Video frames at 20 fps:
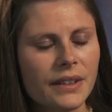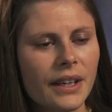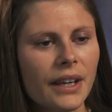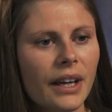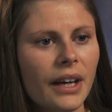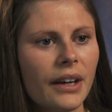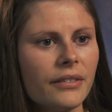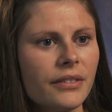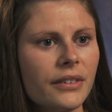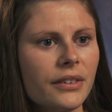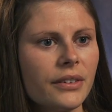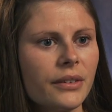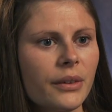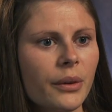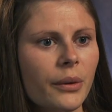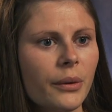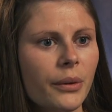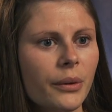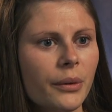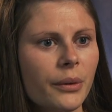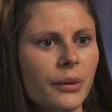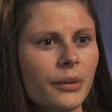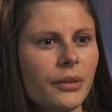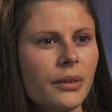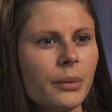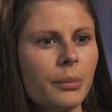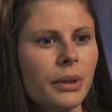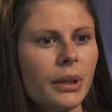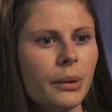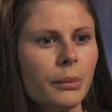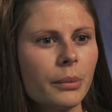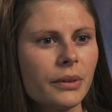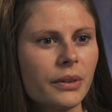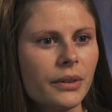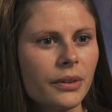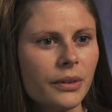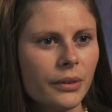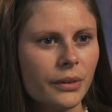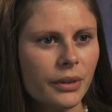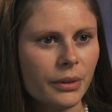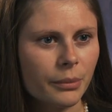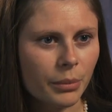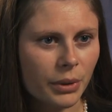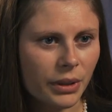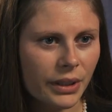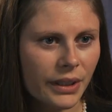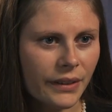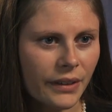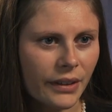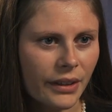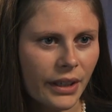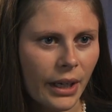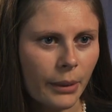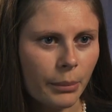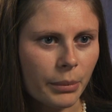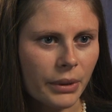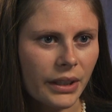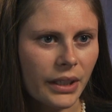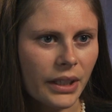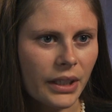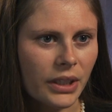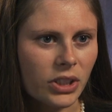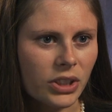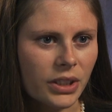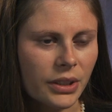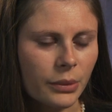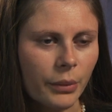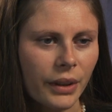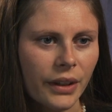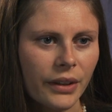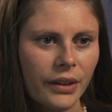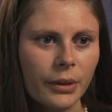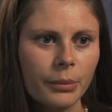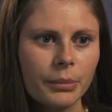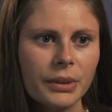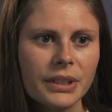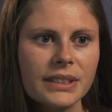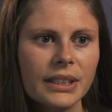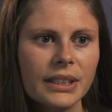they have to go through to be able to complete their application, whether it be